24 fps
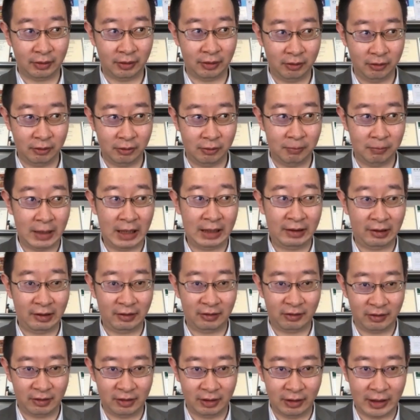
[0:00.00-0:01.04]

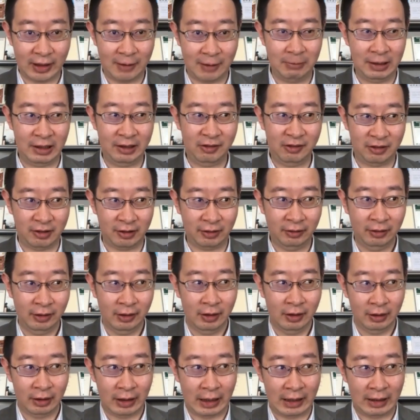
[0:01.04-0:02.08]
manage the competition,
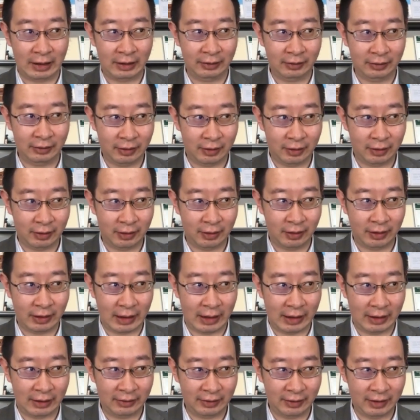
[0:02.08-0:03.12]

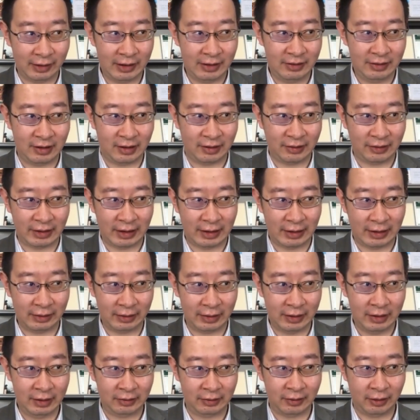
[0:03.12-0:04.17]
and he just said
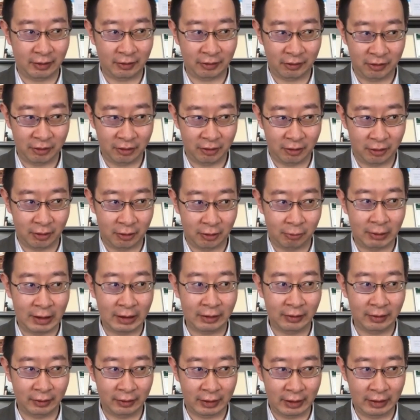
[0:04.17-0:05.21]
he is not sure
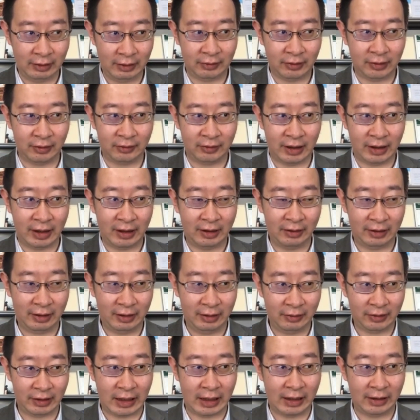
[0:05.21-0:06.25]
whether the
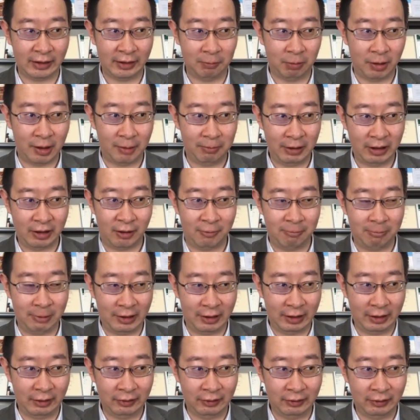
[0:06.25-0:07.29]
societies and the public
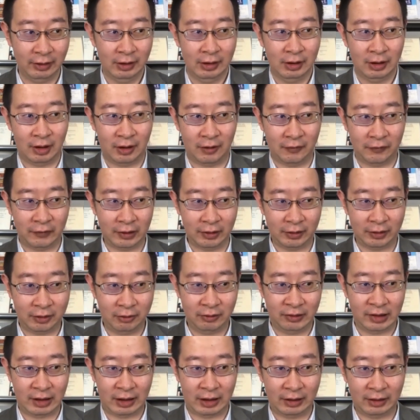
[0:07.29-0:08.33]
opinions of the two
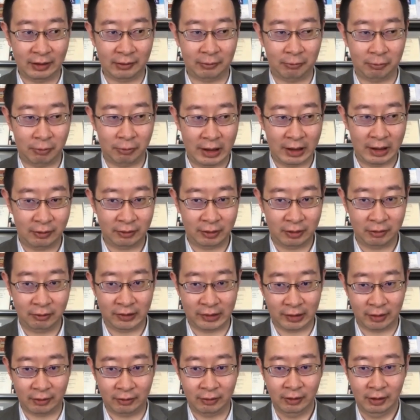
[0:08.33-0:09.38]
sides will do
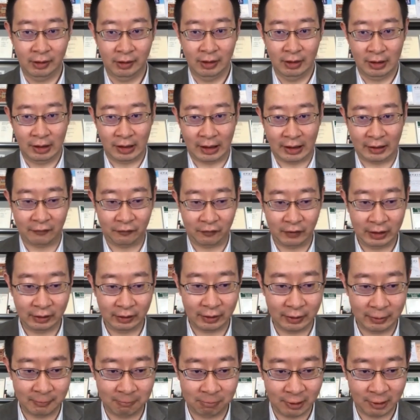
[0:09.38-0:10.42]
so. I think
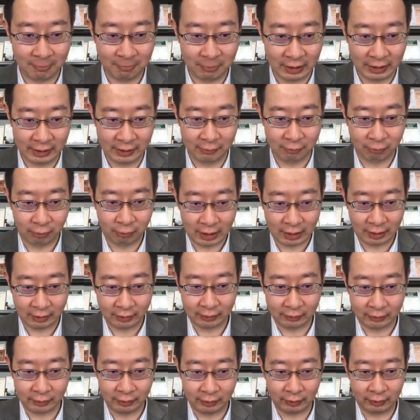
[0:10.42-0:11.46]
probably
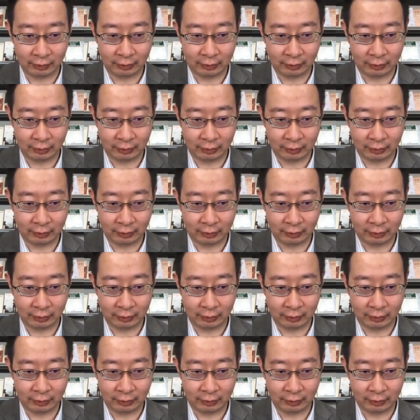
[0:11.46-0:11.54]
one.